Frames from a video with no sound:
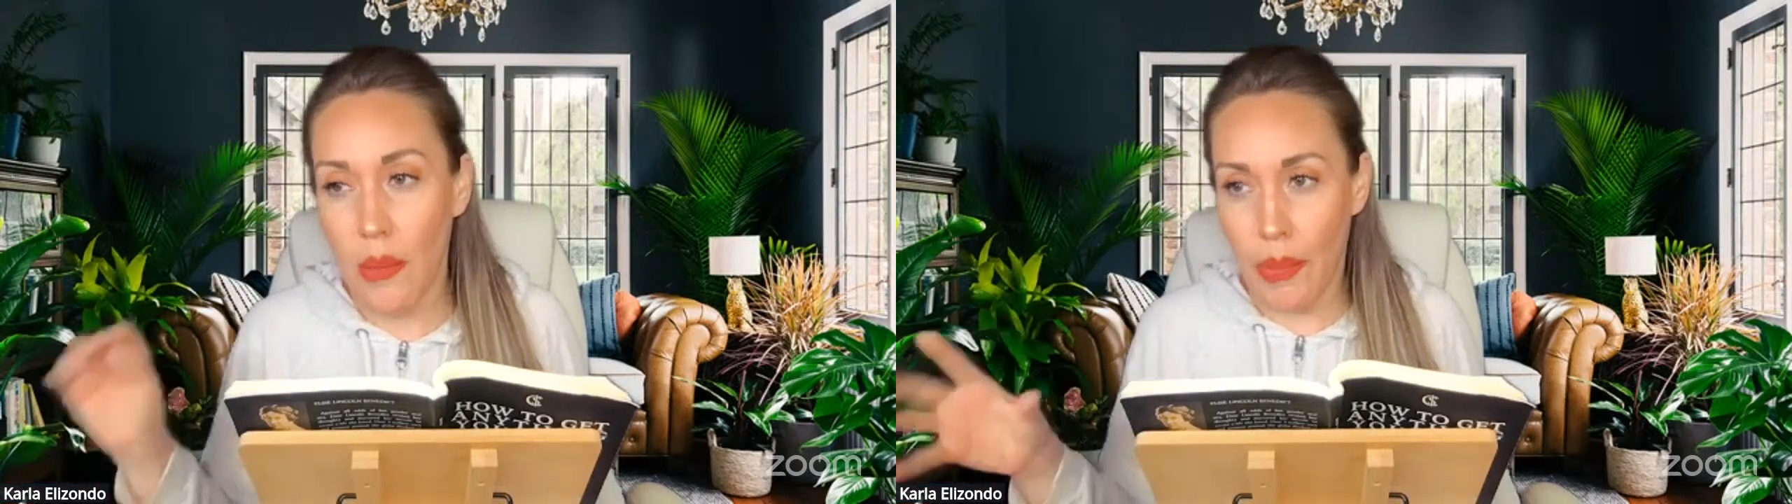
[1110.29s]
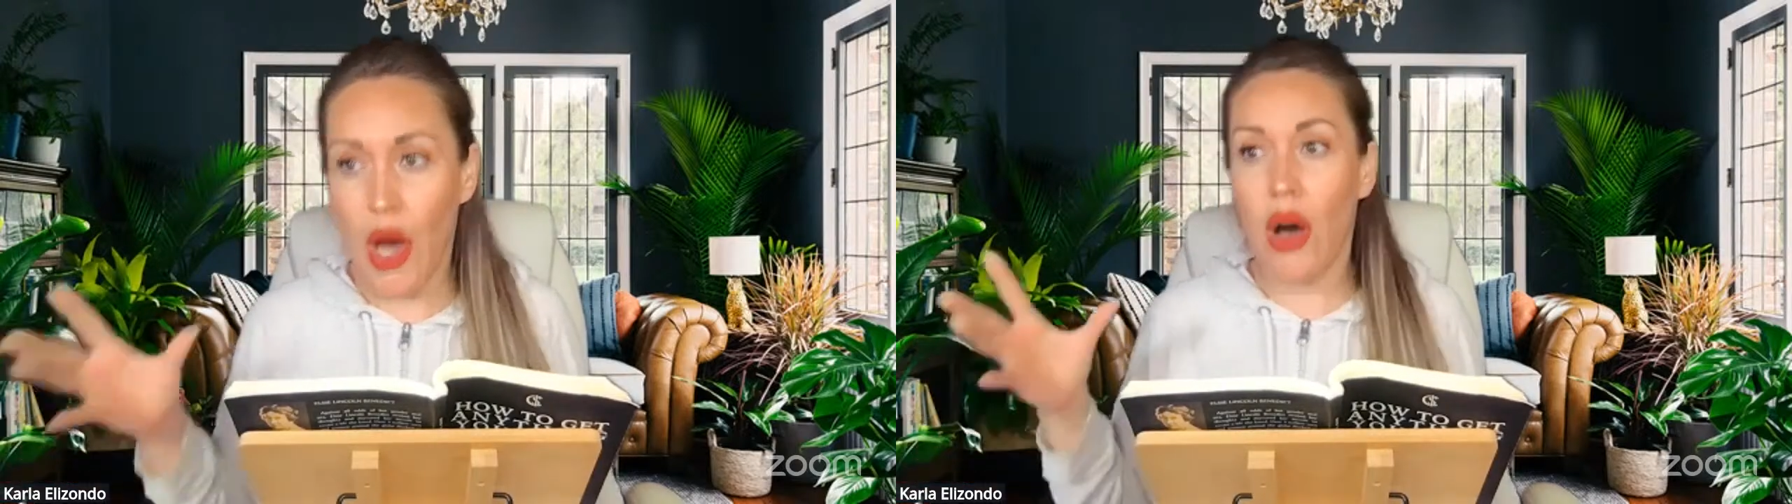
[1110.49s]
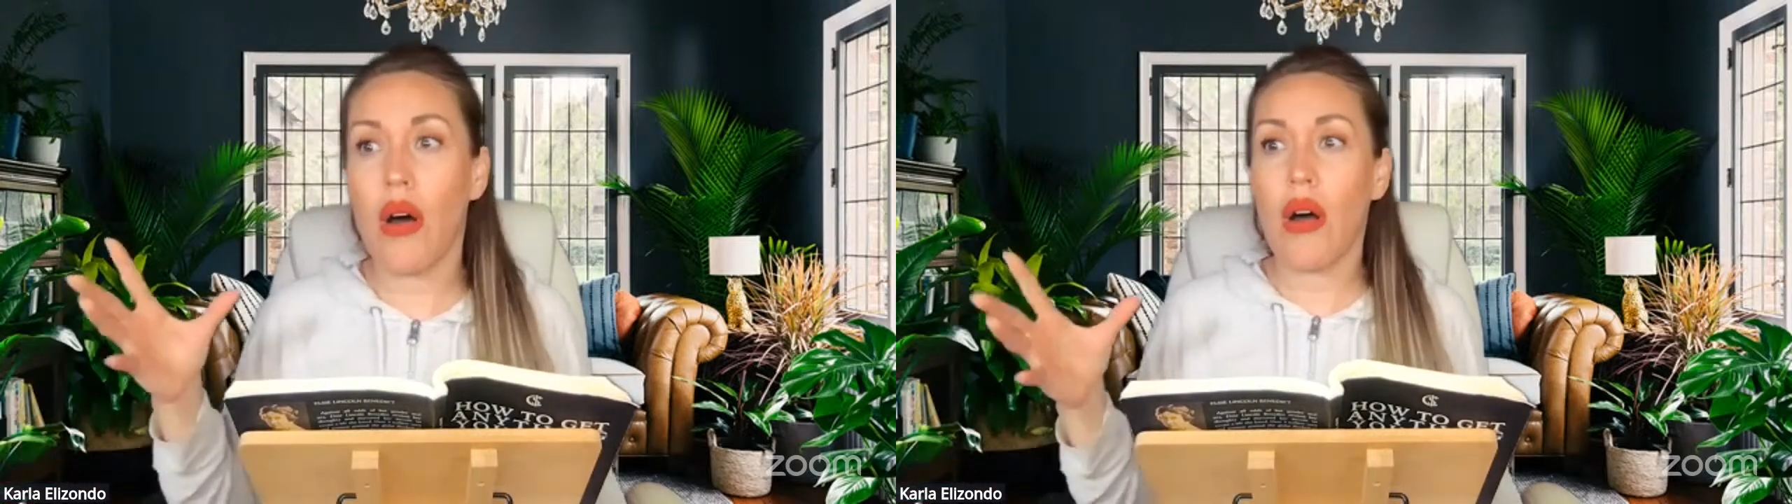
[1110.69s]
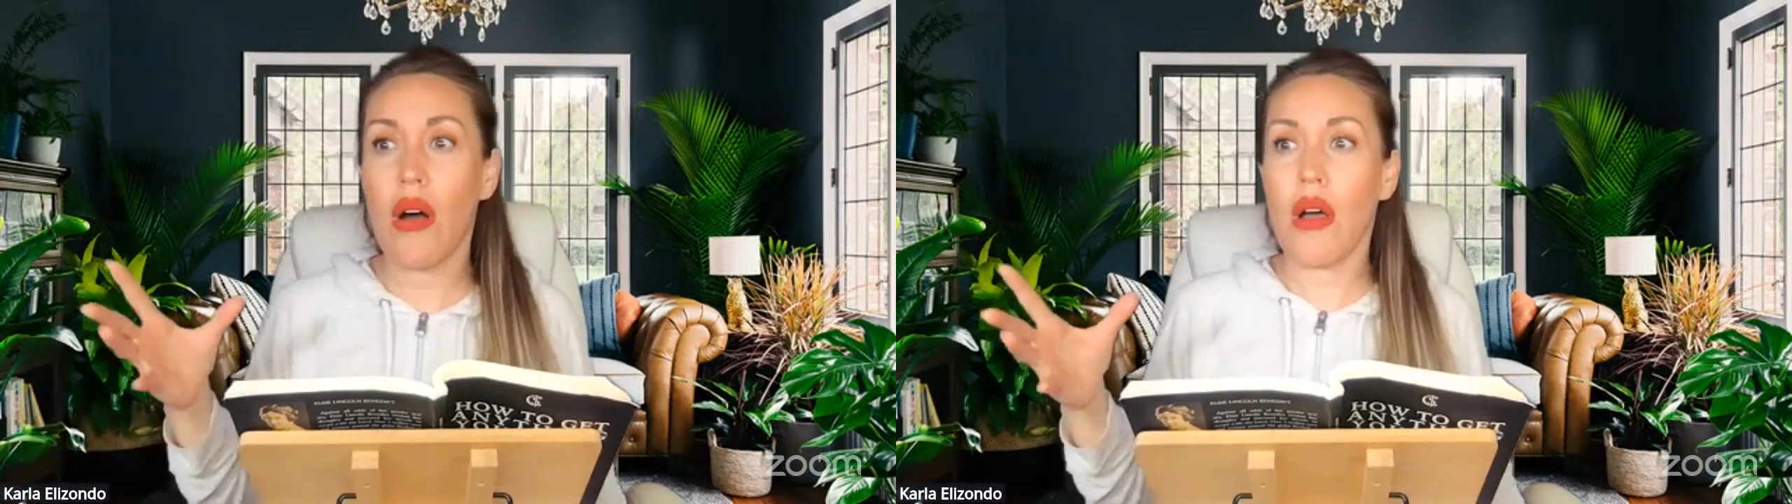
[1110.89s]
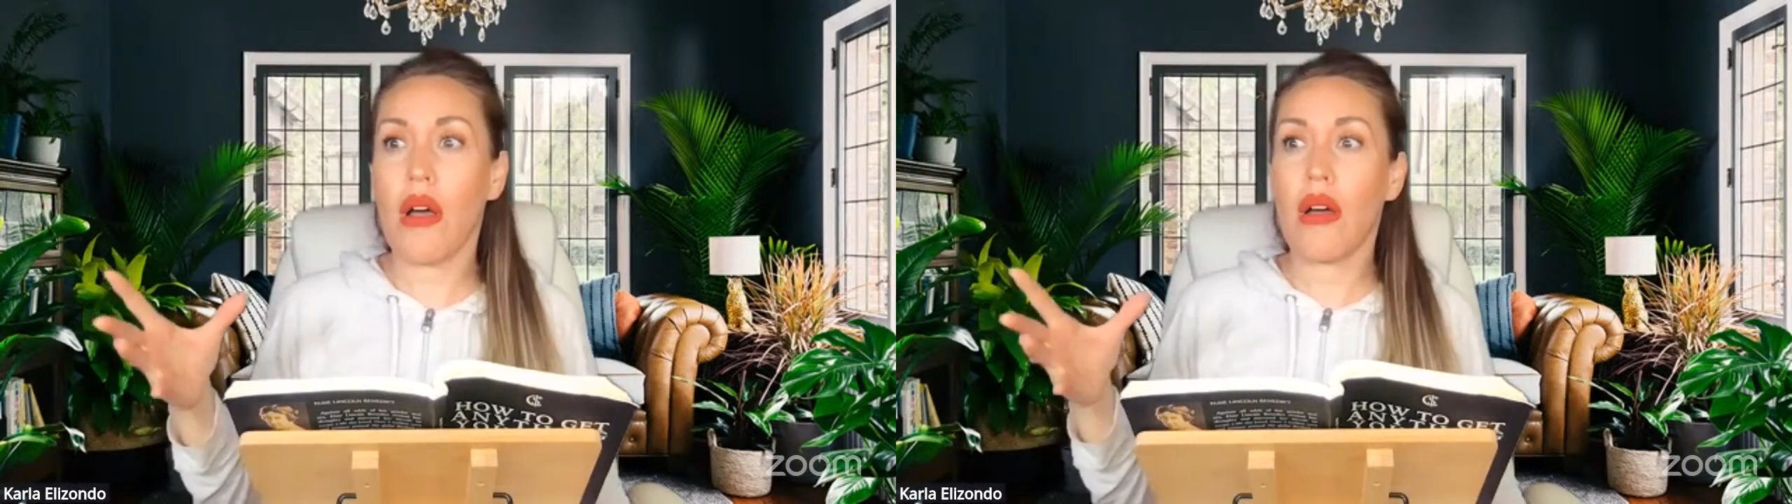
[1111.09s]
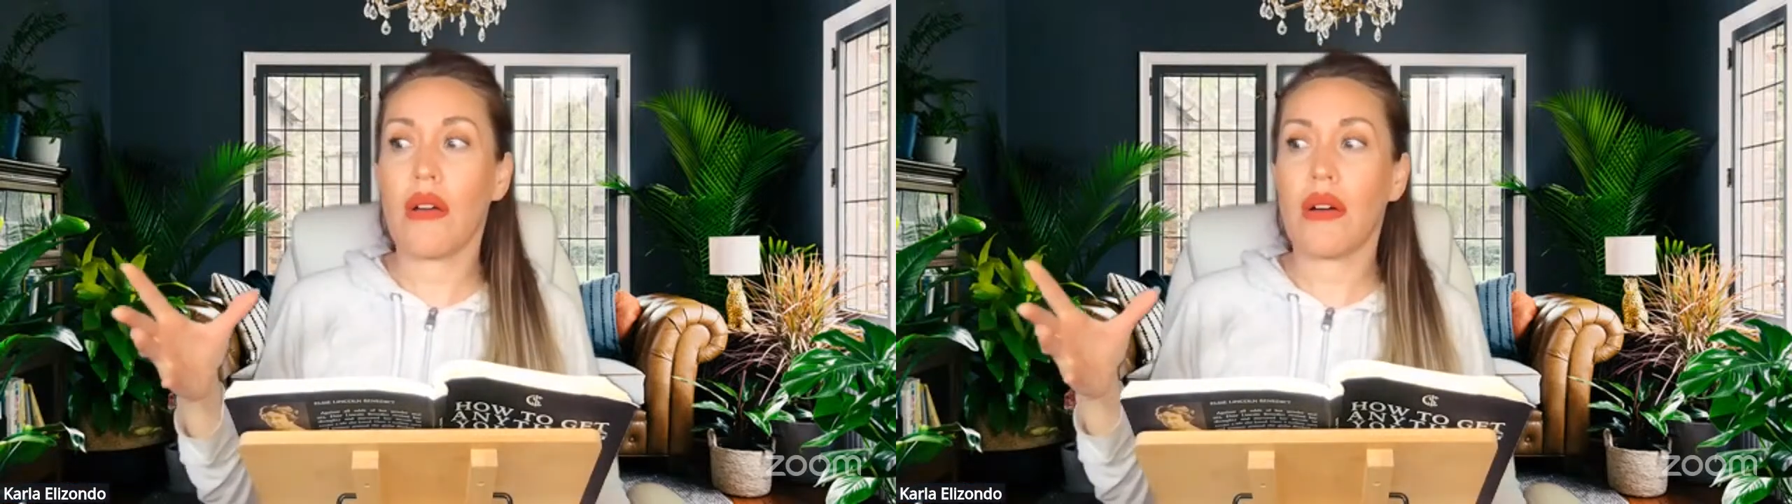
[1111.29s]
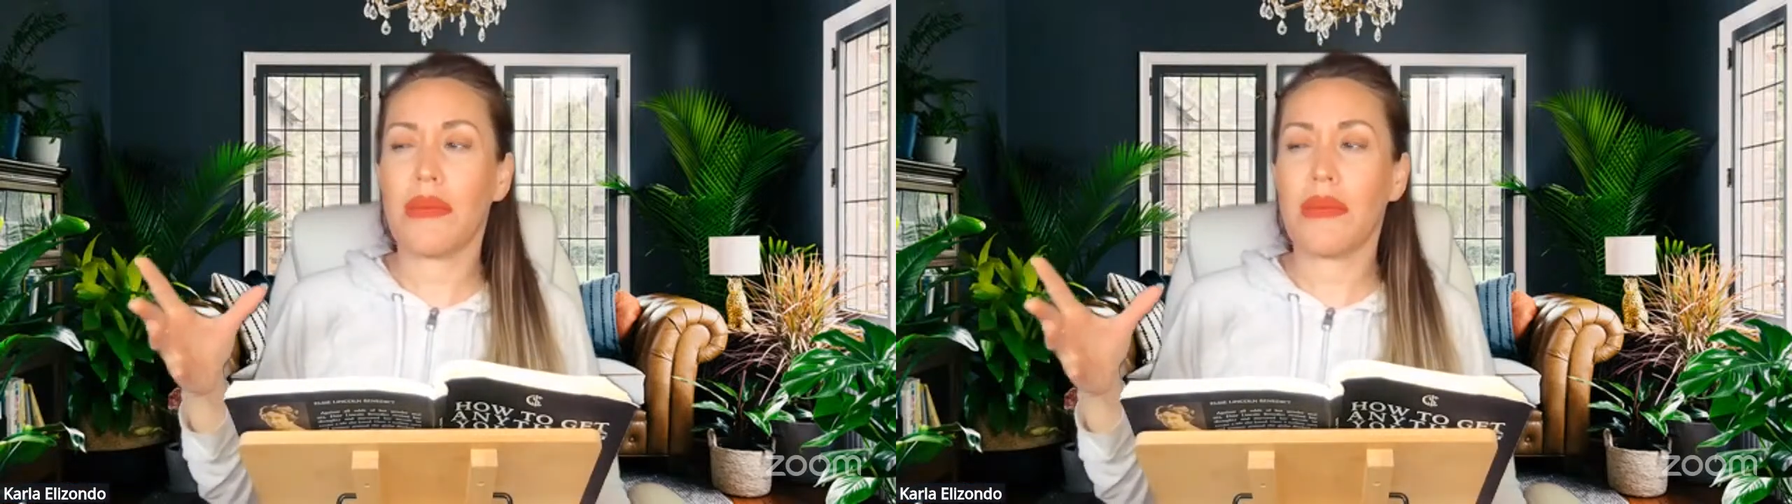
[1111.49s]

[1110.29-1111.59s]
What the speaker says: Bong.